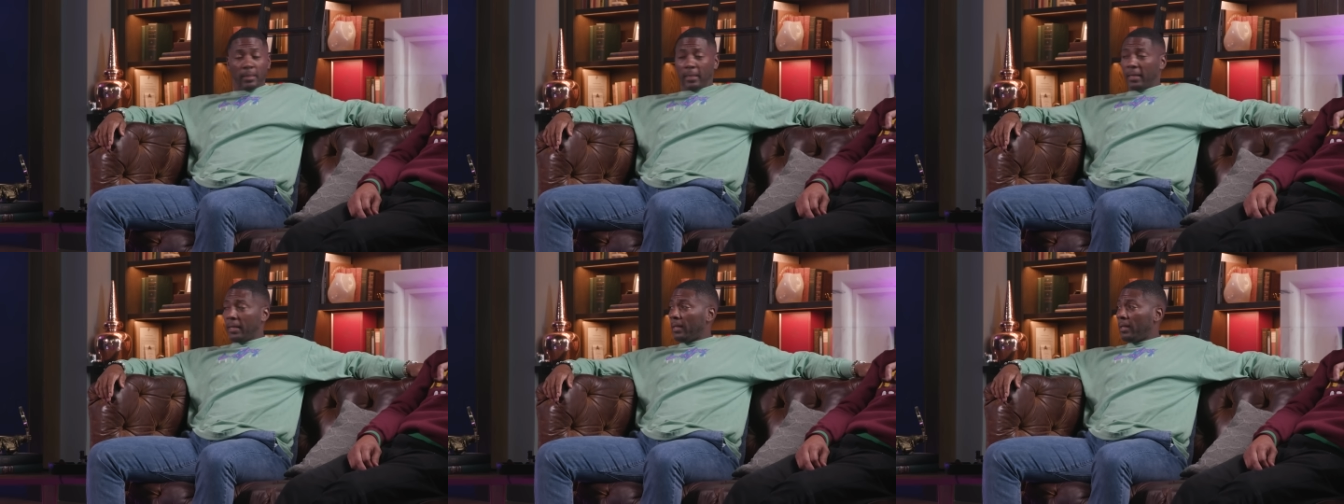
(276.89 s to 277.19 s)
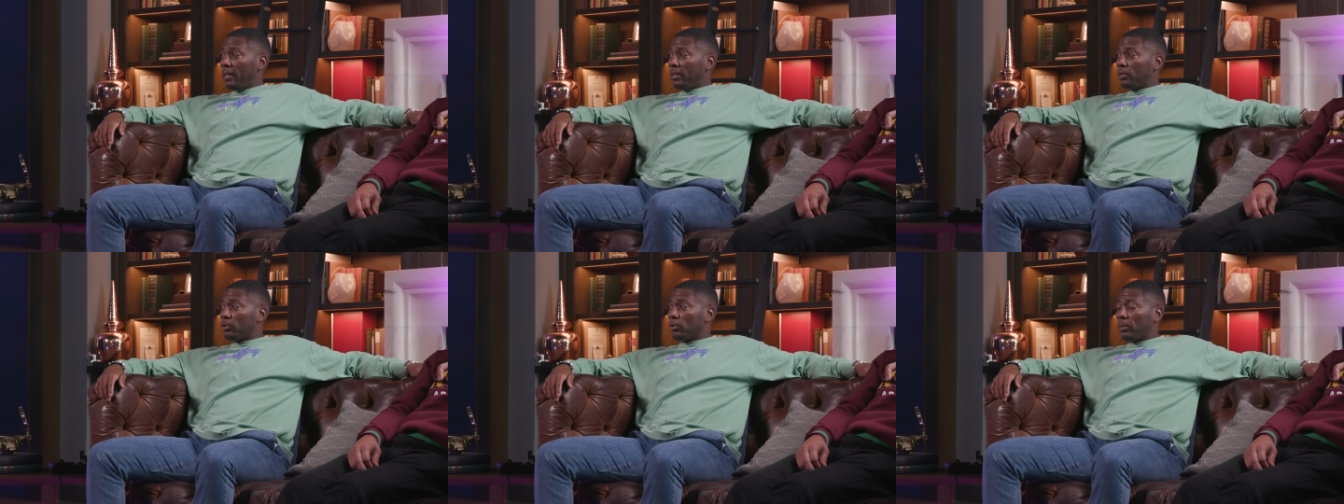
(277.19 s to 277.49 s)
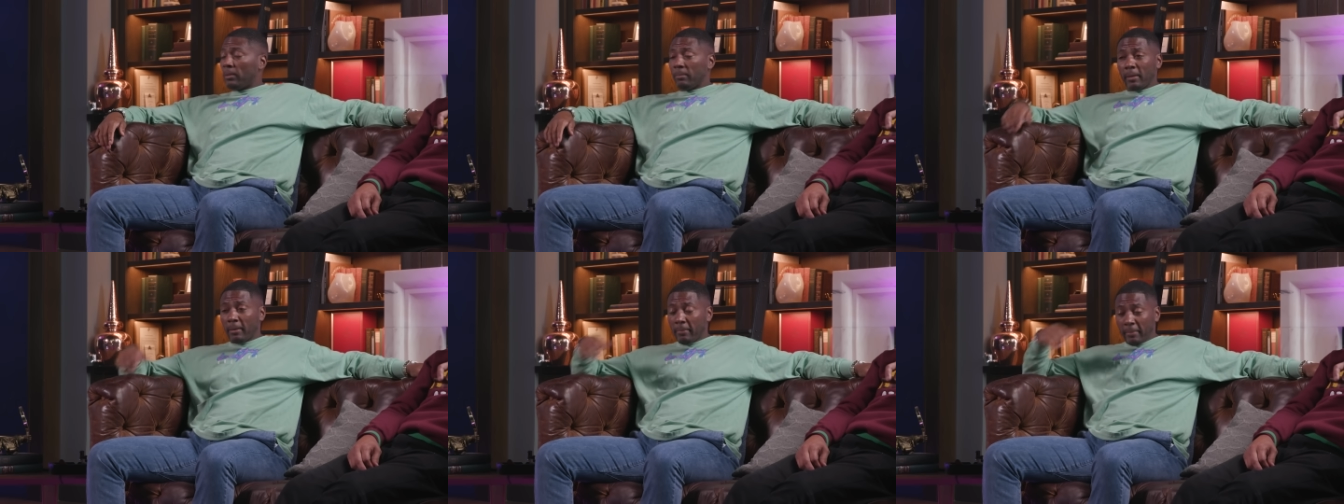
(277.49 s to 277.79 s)
And
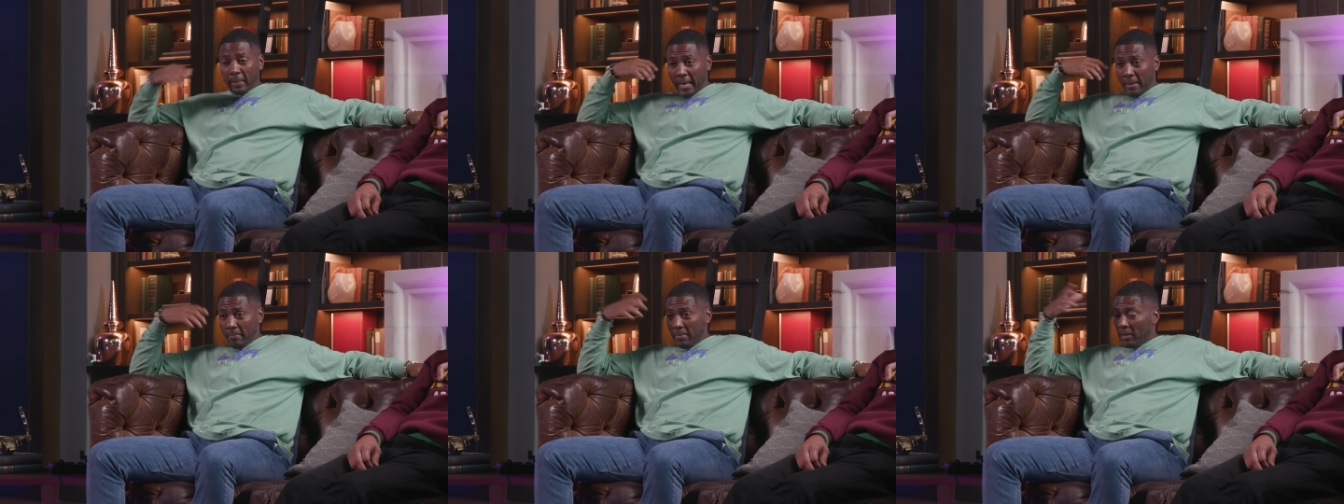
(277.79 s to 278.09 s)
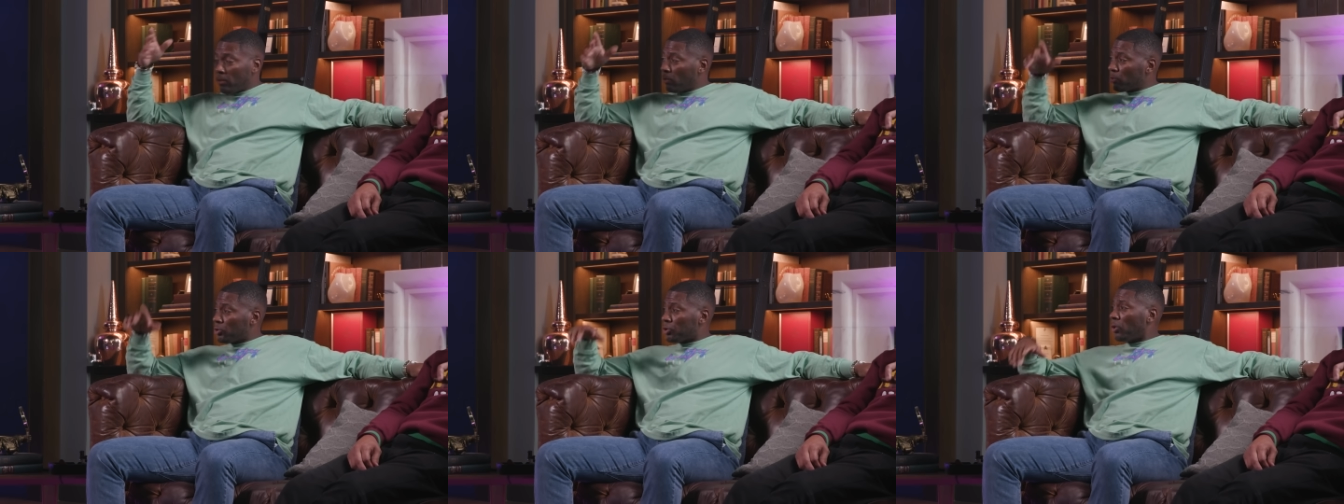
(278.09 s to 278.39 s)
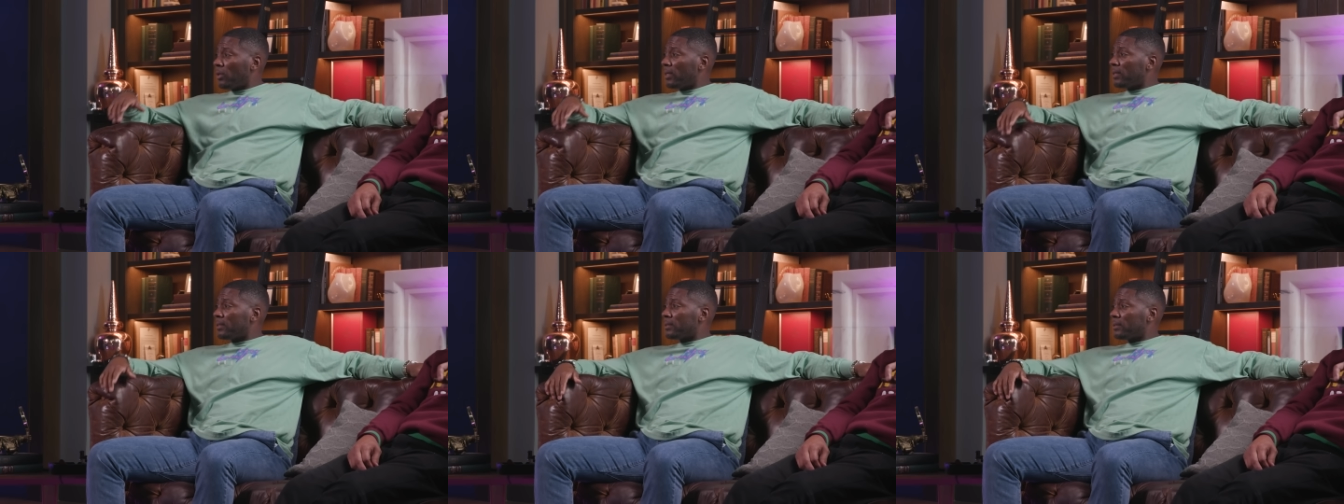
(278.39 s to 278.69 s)
so it gave me no
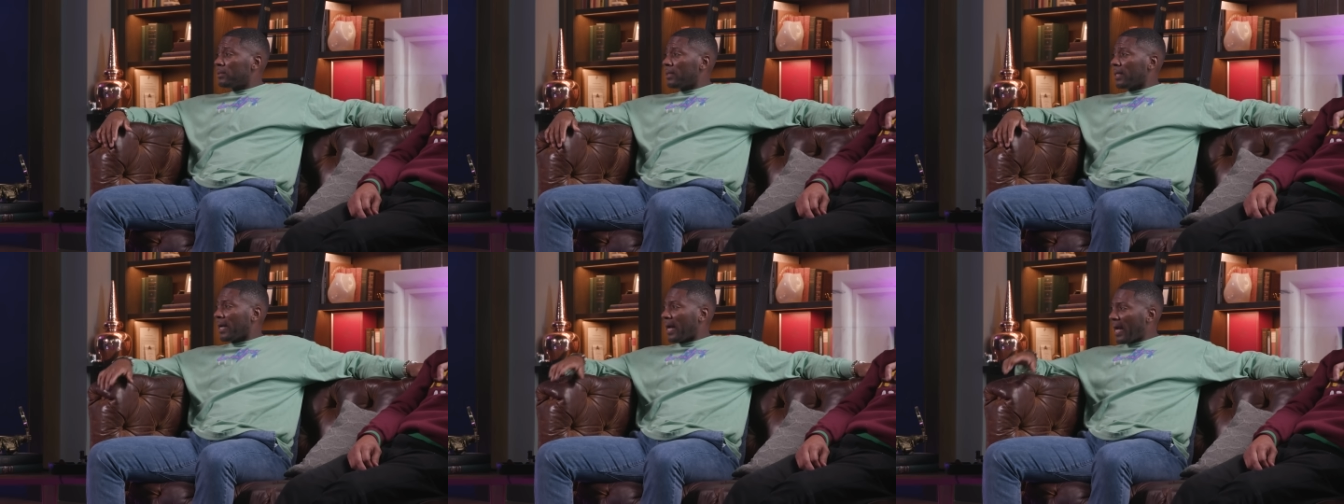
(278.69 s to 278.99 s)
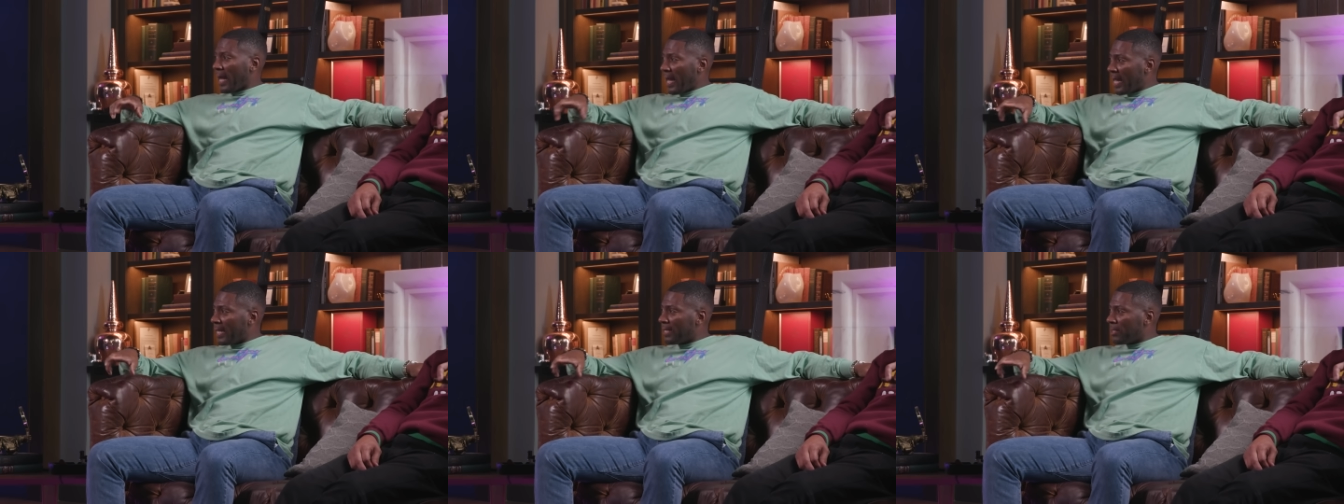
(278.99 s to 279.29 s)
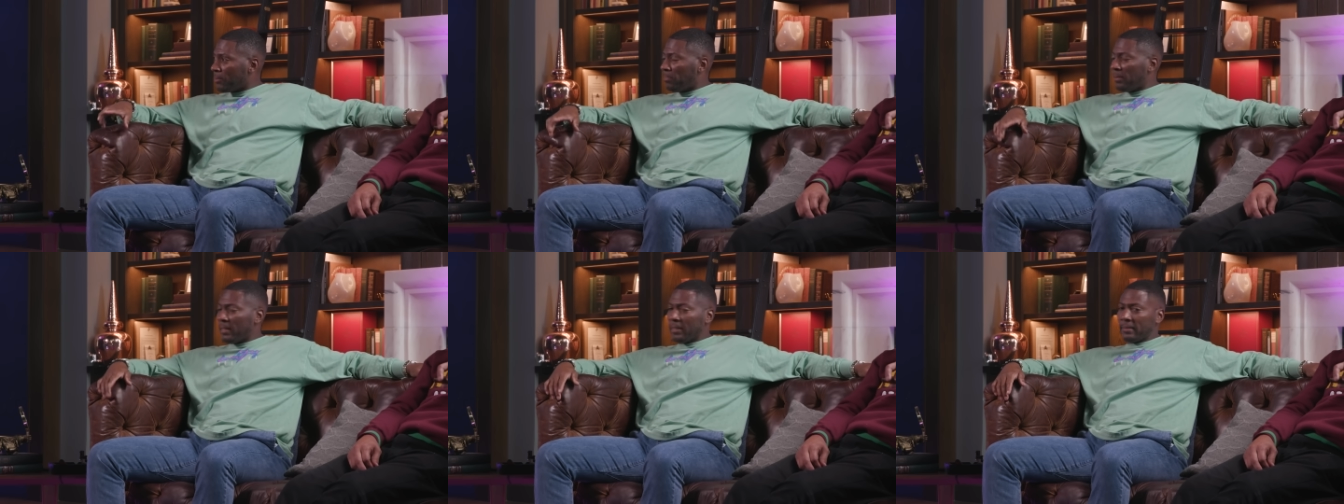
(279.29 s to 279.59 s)
choice. Like I had
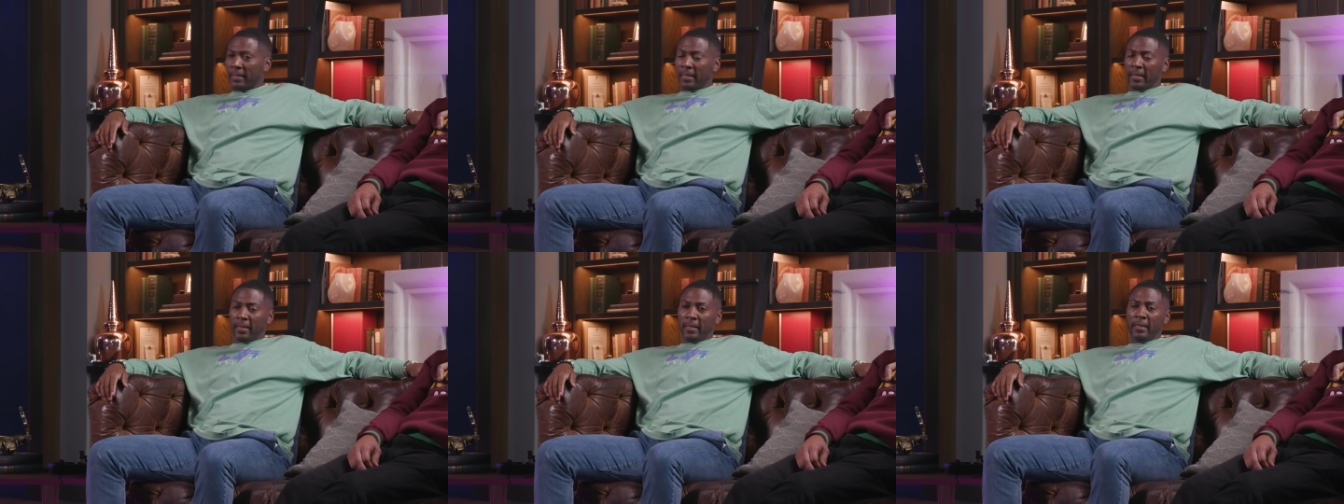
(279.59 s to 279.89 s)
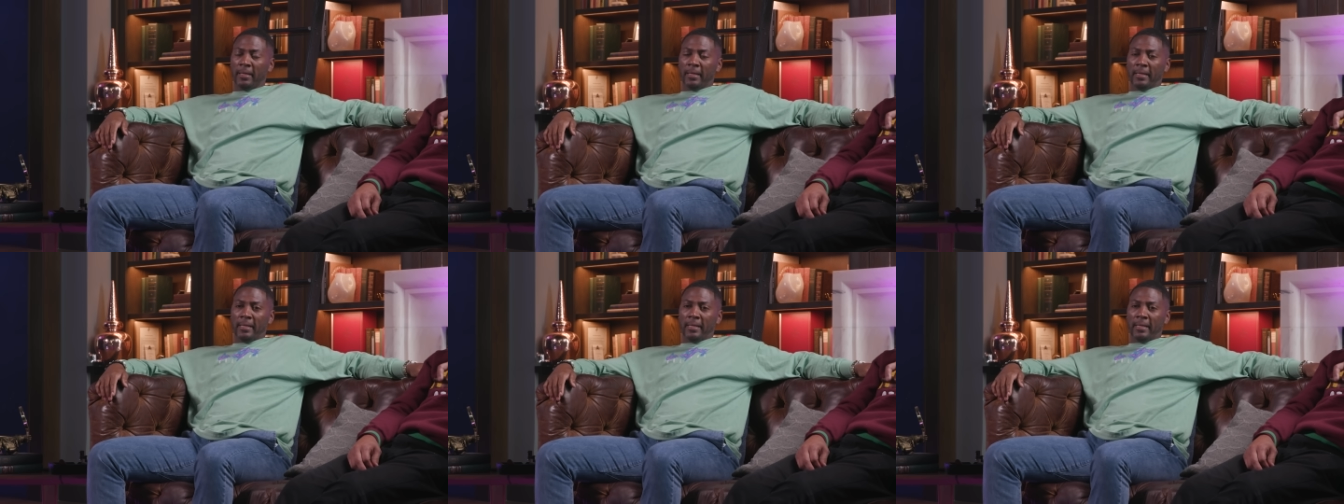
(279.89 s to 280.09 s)
to pick that.